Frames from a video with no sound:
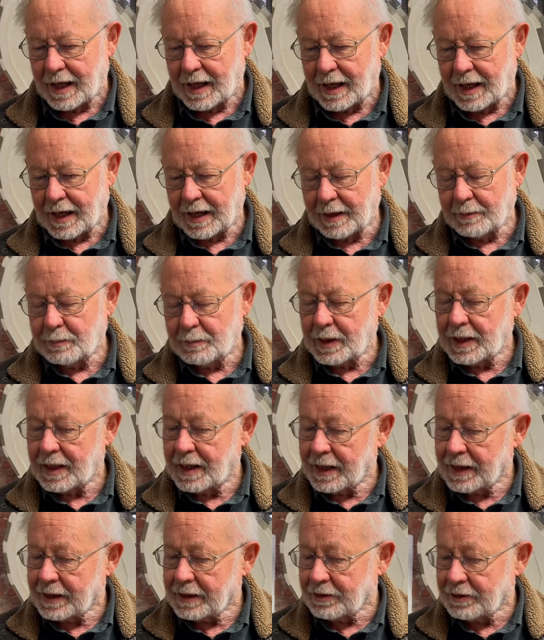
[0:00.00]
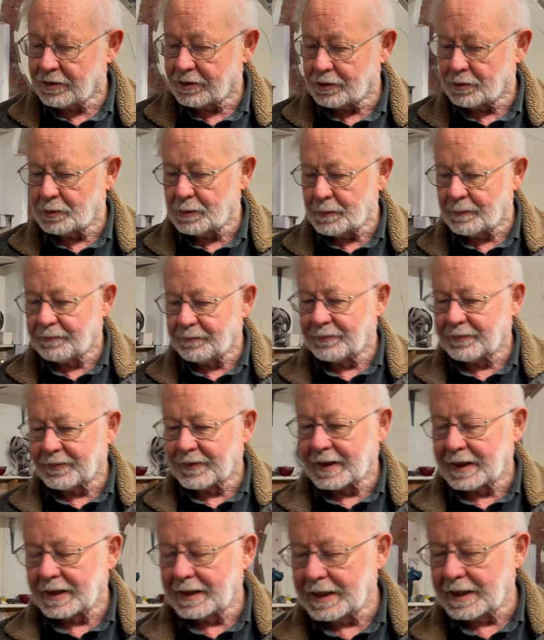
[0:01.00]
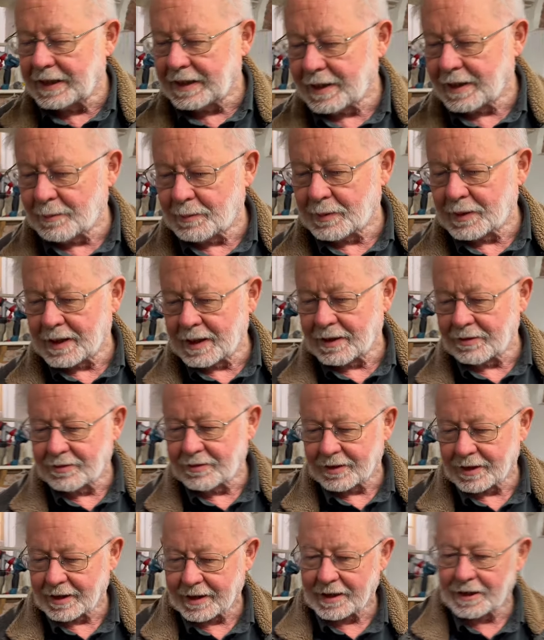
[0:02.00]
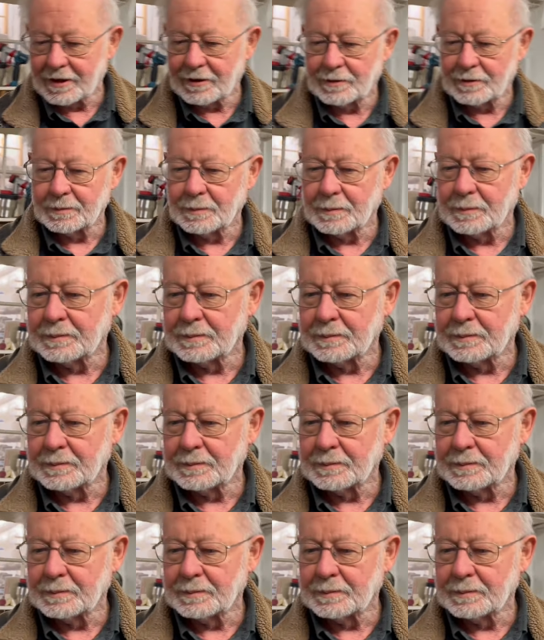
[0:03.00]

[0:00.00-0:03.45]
And behind you, leaning up against the kiln,